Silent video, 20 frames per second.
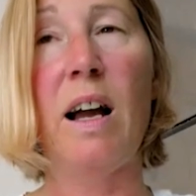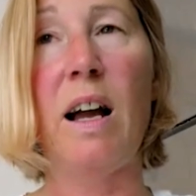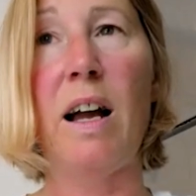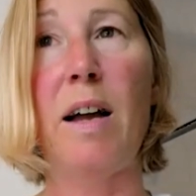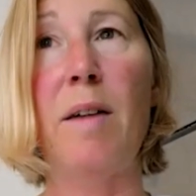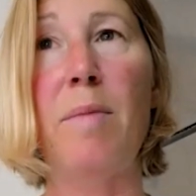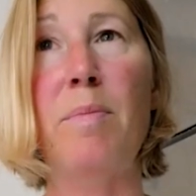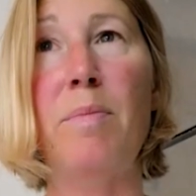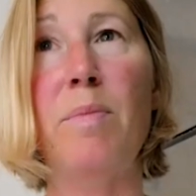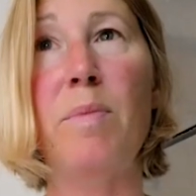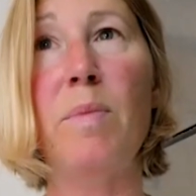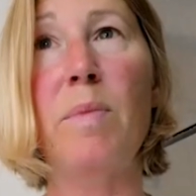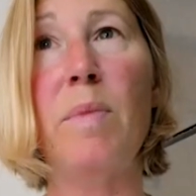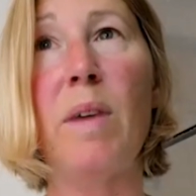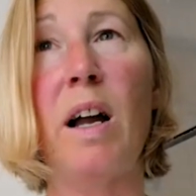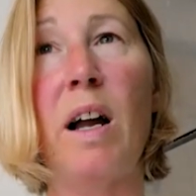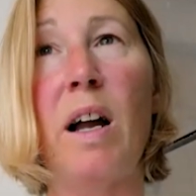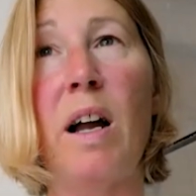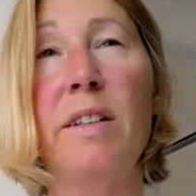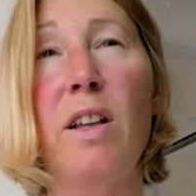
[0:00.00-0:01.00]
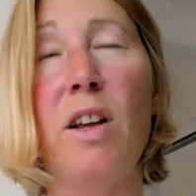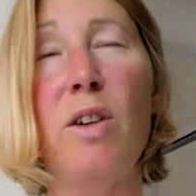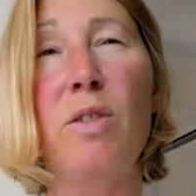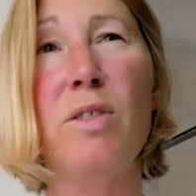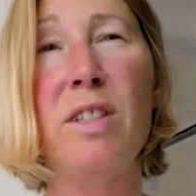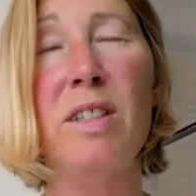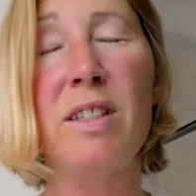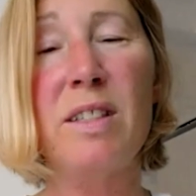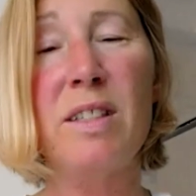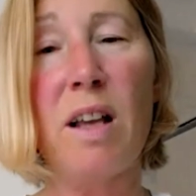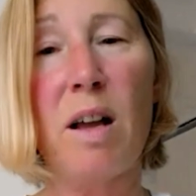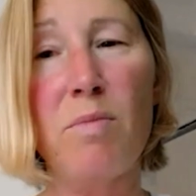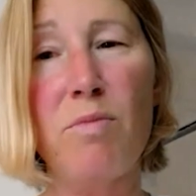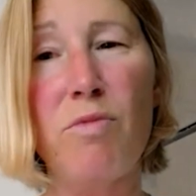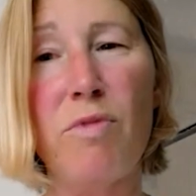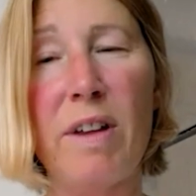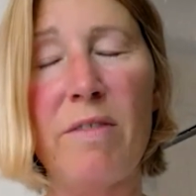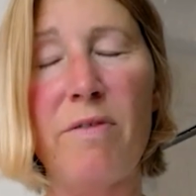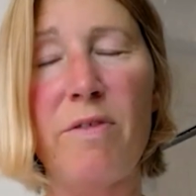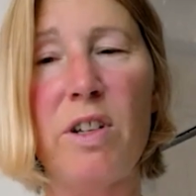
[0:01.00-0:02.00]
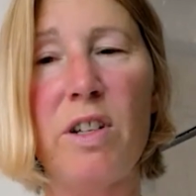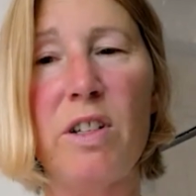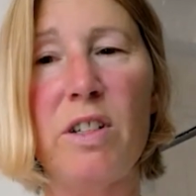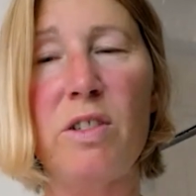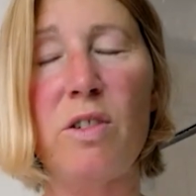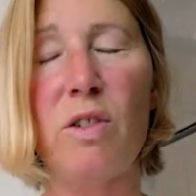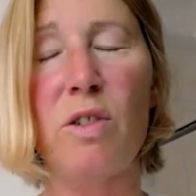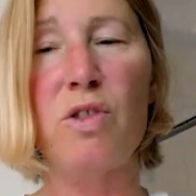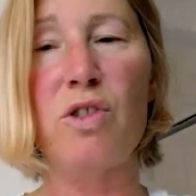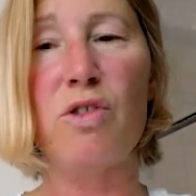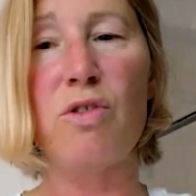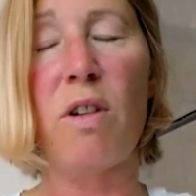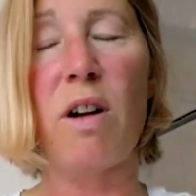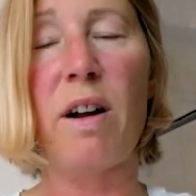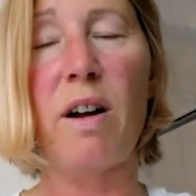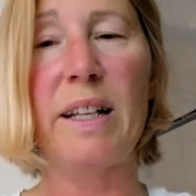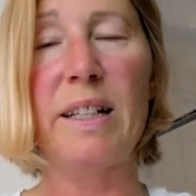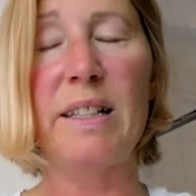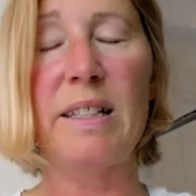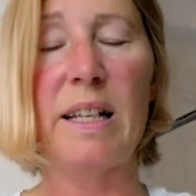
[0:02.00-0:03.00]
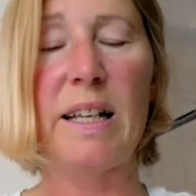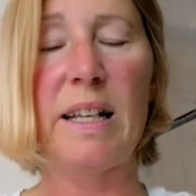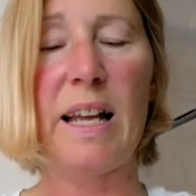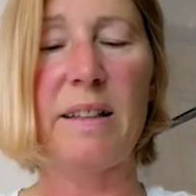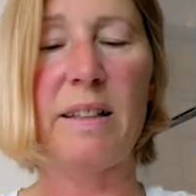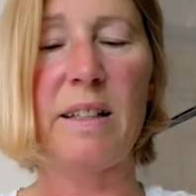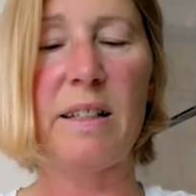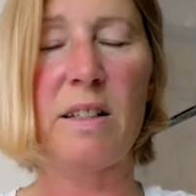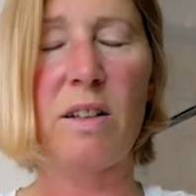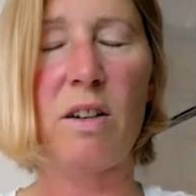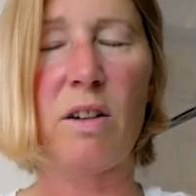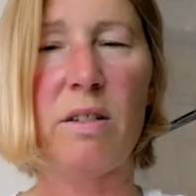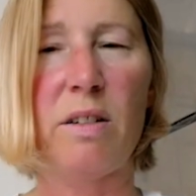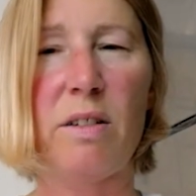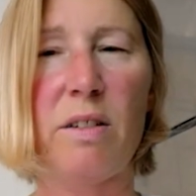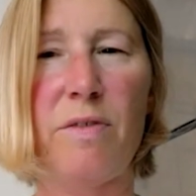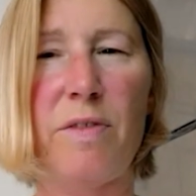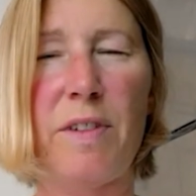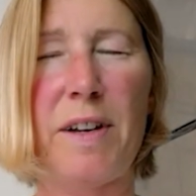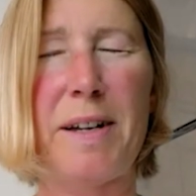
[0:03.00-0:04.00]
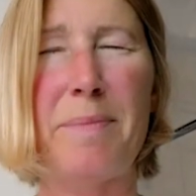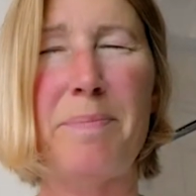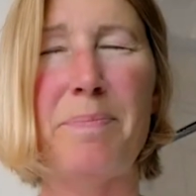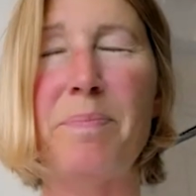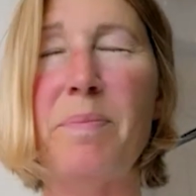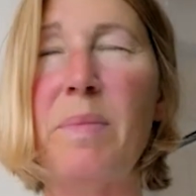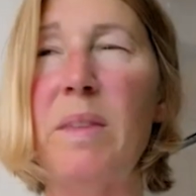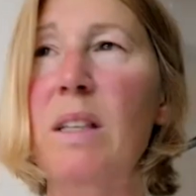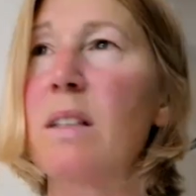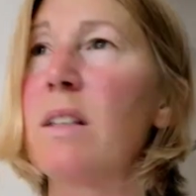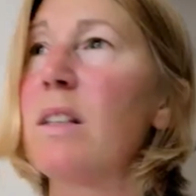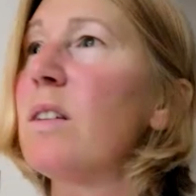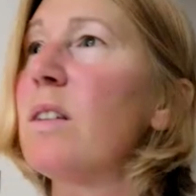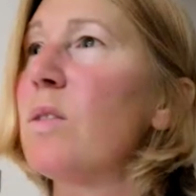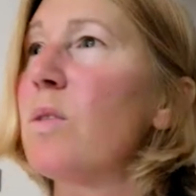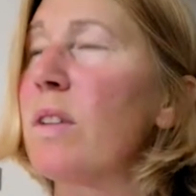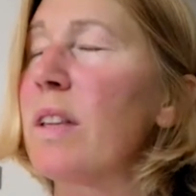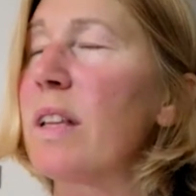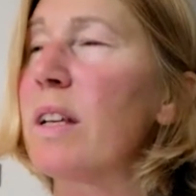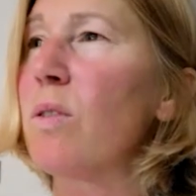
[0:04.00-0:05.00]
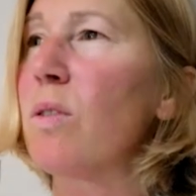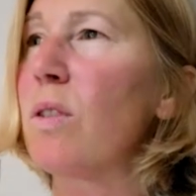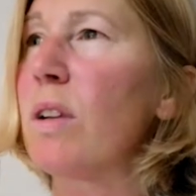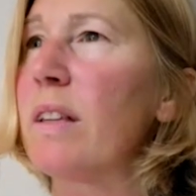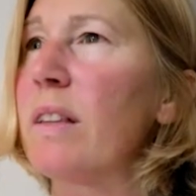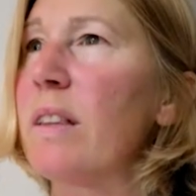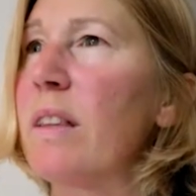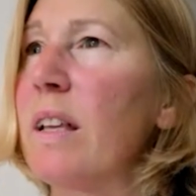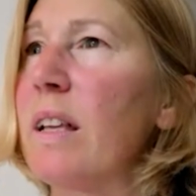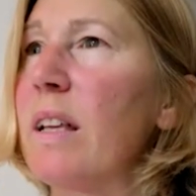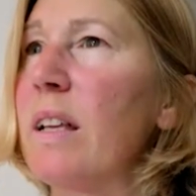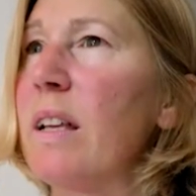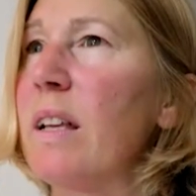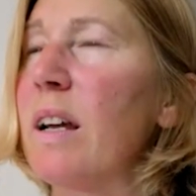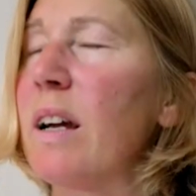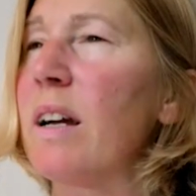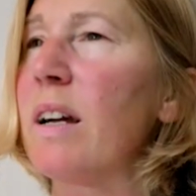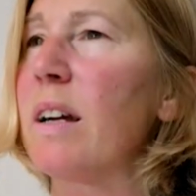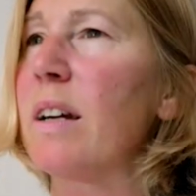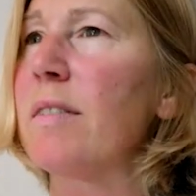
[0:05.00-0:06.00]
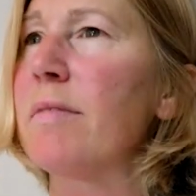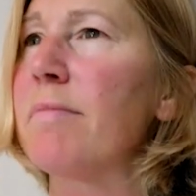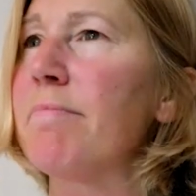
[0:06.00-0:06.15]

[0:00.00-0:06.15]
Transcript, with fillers: I know some rivers are trying to get this kind of, what do they call it, the...